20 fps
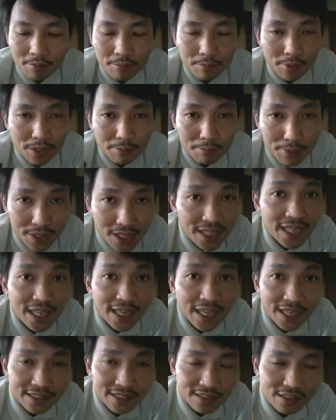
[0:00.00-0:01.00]
But be
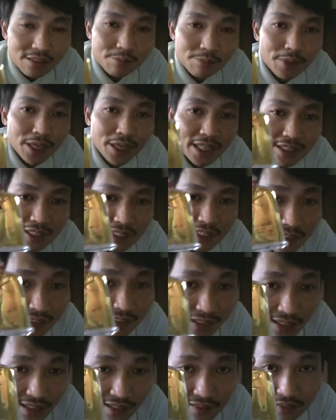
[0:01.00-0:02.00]
that as it may, this
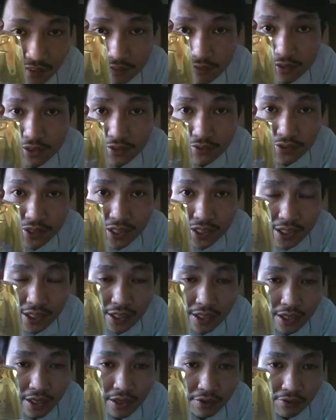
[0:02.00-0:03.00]
is a
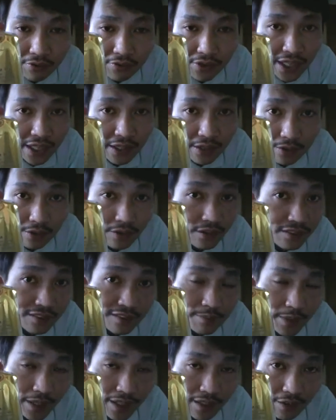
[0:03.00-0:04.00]
very regal
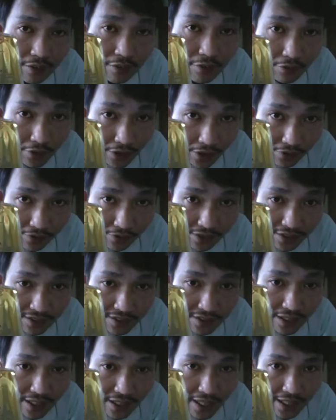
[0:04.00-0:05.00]
smelling fragrance,
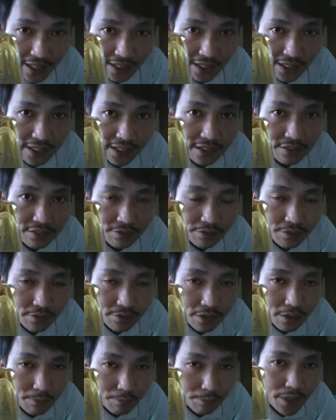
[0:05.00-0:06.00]
and it is
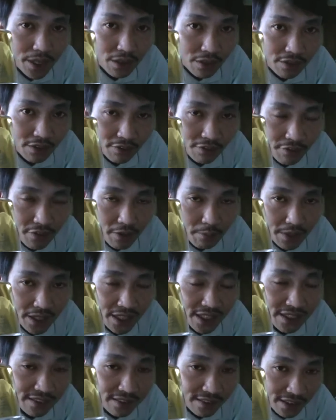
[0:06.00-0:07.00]
a bit on the
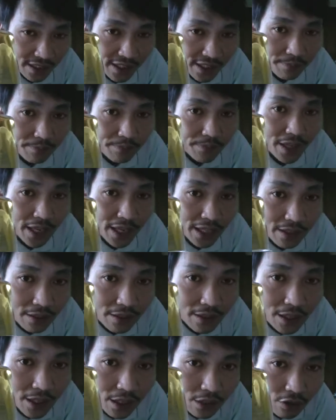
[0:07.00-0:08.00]
feminine side,
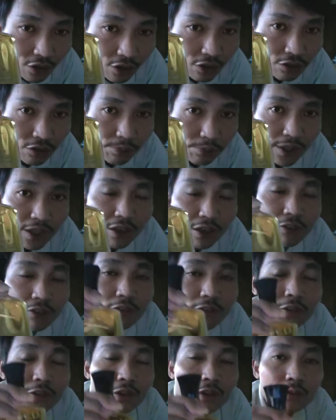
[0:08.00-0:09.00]
and not to be
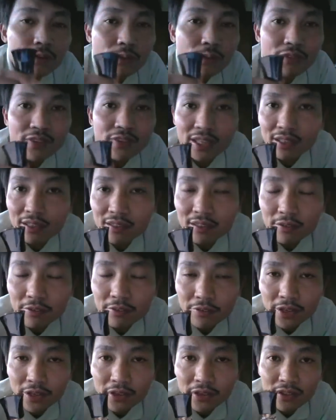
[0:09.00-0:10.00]
confused with another
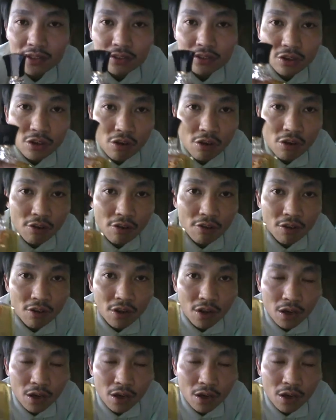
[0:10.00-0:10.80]
fragrance called